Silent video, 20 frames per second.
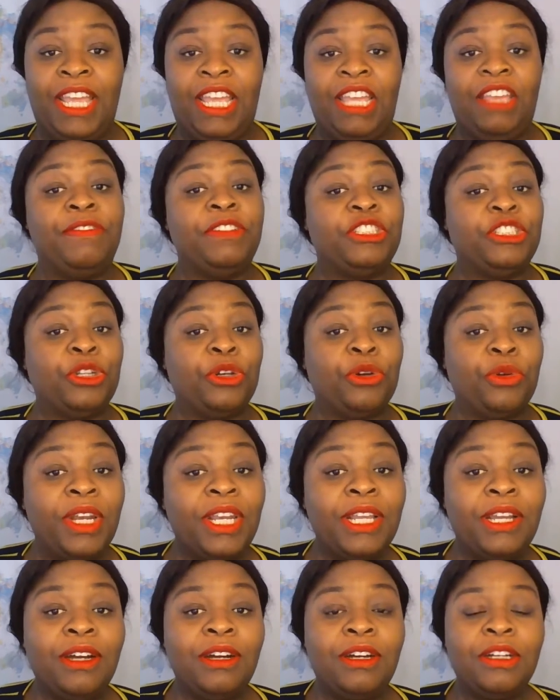If it's a
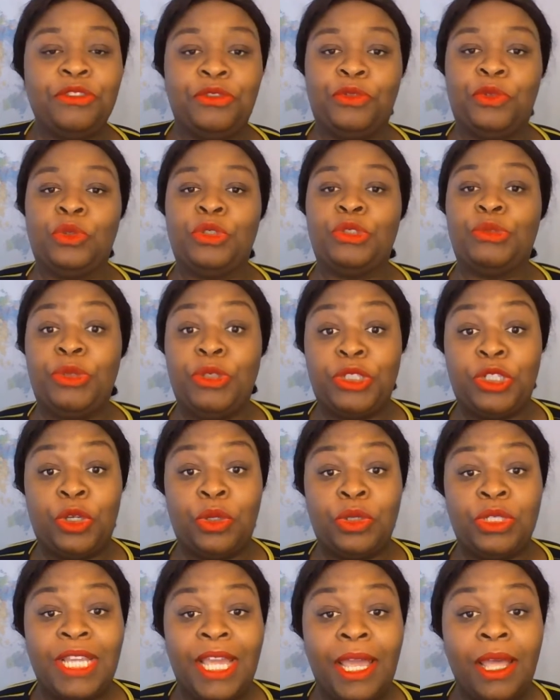credit card, of course, most
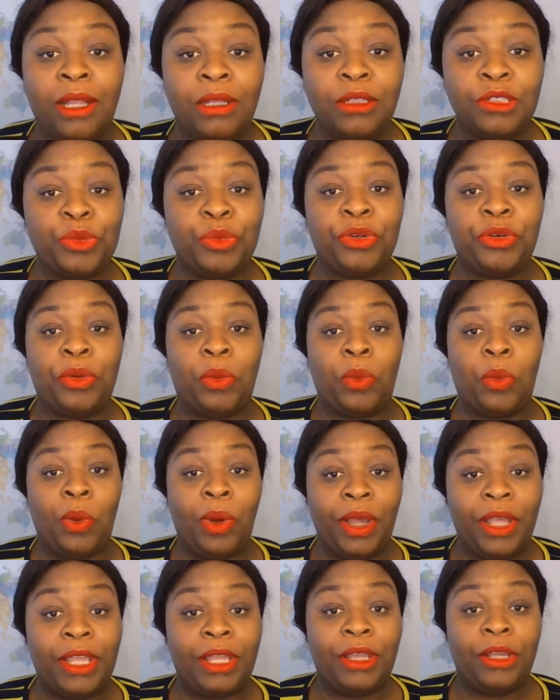hotels will
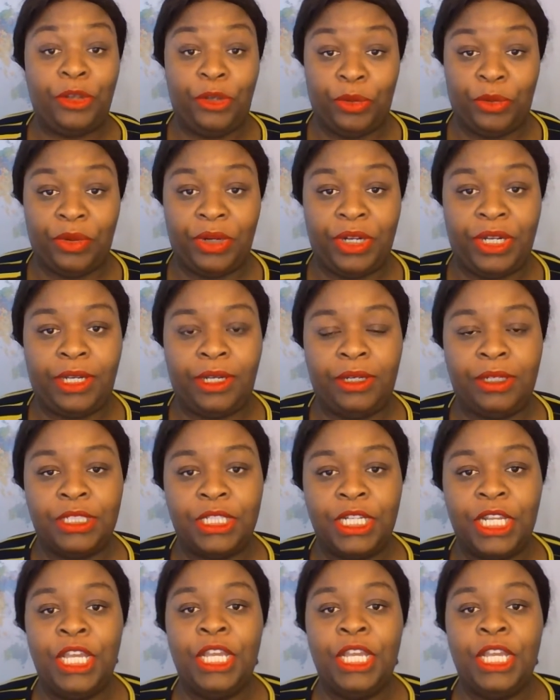require your credit card